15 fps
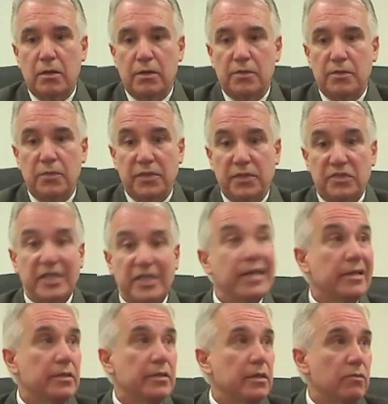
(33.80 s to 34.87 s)
been
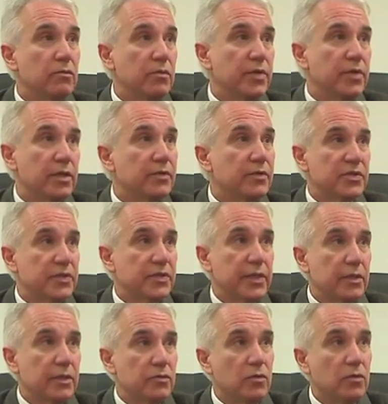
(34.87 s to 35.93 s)
stated, it would be
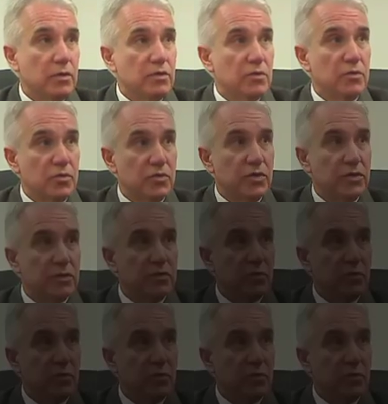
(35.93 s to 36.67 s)
devastating to our criminal justice